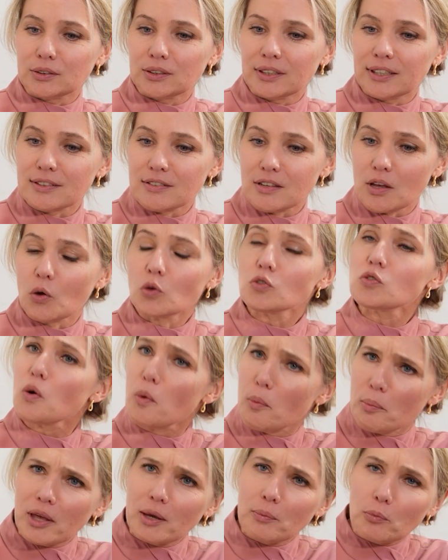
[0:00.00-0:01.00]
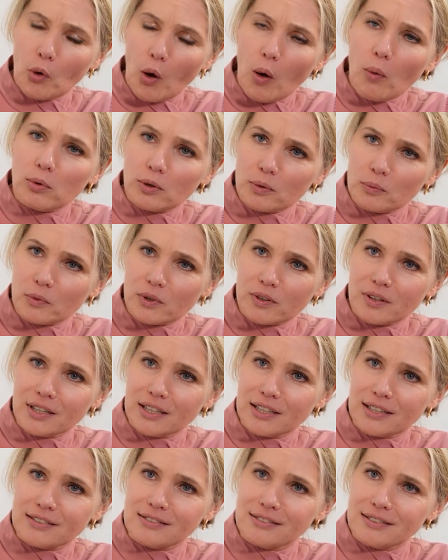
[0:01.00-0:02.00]
there's also a big problem with
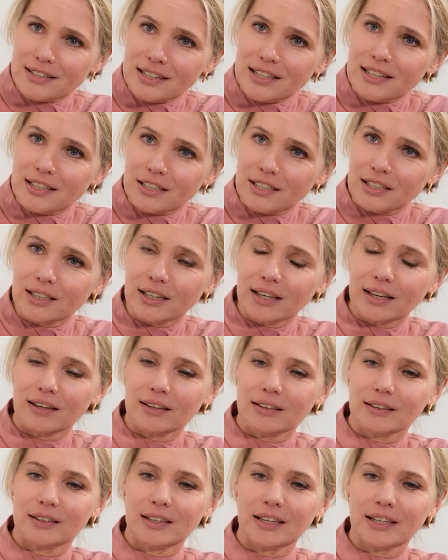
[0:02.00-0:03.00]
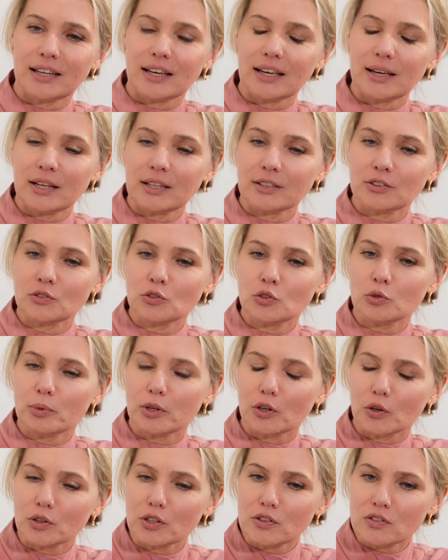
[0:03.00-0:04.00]
ESD, and to
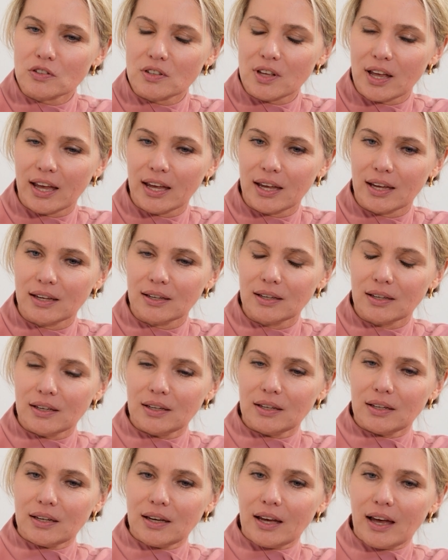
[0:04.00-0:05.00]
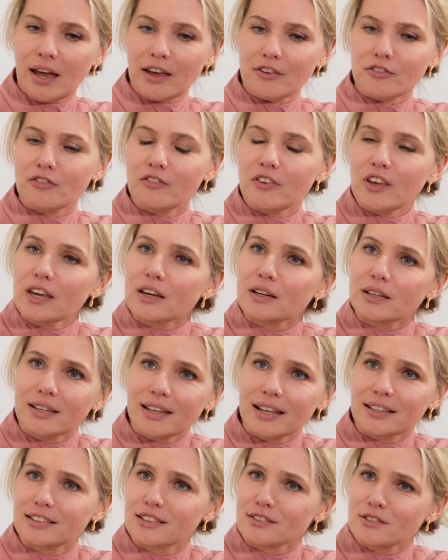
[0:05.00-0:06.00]
be honest, I fear
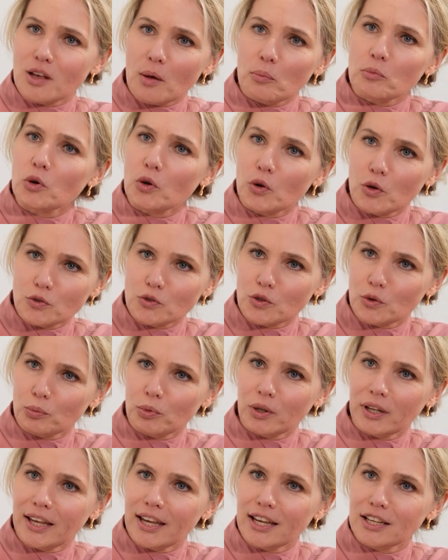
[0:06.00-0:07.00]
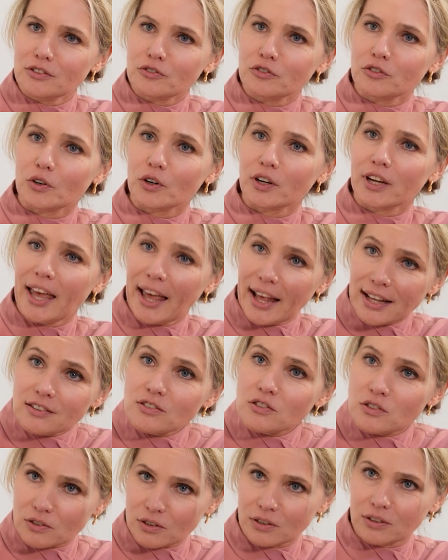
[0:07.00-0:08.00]
that the submucosal plane for
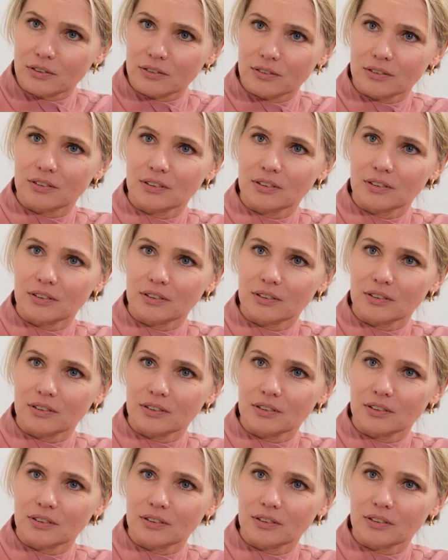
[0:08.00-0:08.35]
cancer